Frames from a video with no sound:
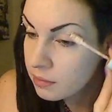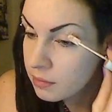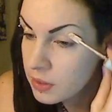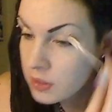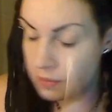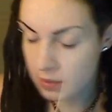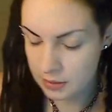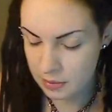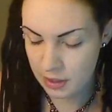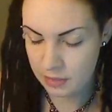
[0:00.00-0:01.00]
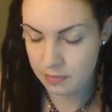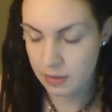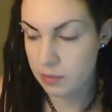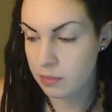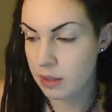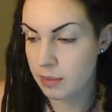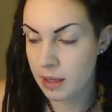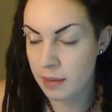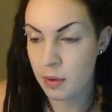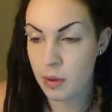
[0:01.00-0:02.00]
just makes my
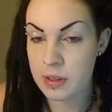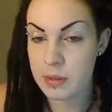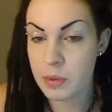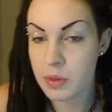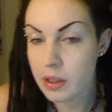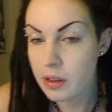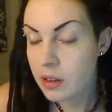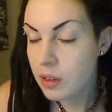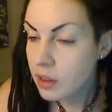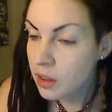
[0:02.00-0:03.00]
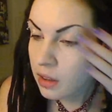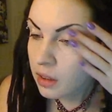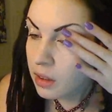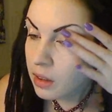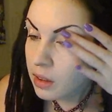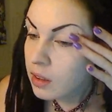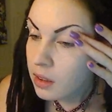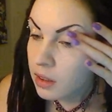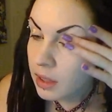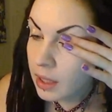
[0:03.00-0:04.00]
makeup go on smoother.
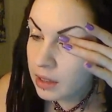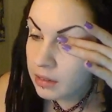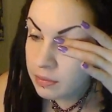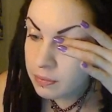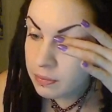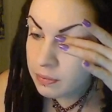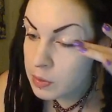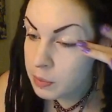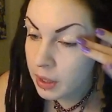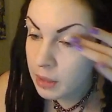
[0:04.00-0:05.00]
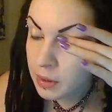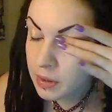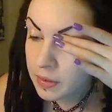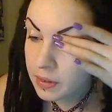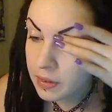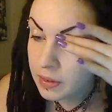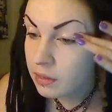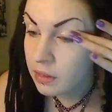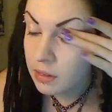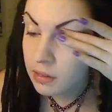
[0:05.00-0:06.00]
I've used primers, and
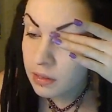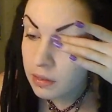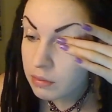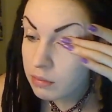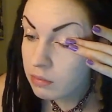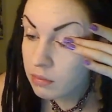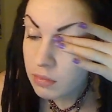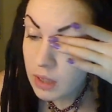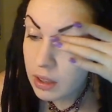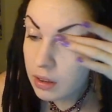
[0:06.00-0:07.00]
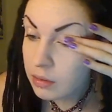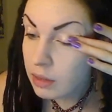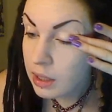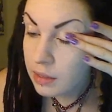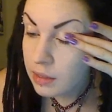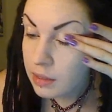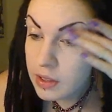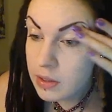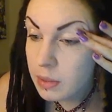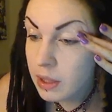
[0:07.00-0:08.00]
I don't know, I like
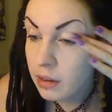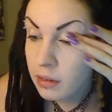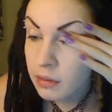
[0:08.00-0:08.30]
foundation better.